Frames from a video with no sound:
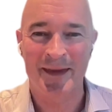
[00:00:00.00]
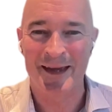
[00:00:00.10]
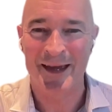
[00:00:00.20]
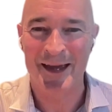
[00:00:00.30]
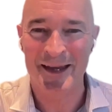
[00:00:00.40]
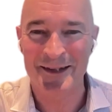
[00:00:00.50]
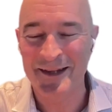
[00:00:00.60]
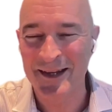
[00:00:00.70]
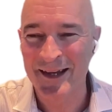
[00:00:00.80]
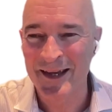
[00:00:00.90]
And
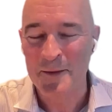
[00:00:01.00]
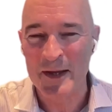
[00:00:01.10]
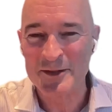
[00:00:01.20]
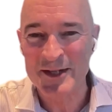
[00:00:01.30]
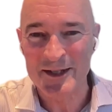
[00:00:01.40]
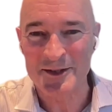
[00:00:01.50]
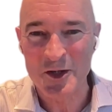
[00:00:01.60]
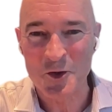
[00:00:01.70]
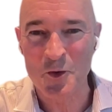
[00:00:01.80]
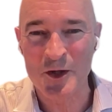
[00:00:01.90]
medtech is
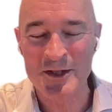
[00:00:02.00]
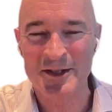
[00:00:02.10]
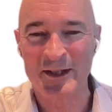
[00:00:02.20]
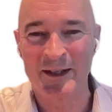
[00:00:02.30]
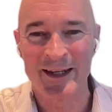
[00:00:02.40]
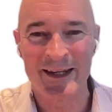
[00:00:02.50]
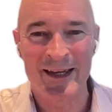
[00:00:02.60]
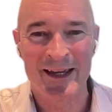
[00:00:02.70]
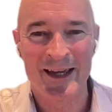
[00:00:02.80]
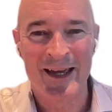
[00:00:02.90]
increasingly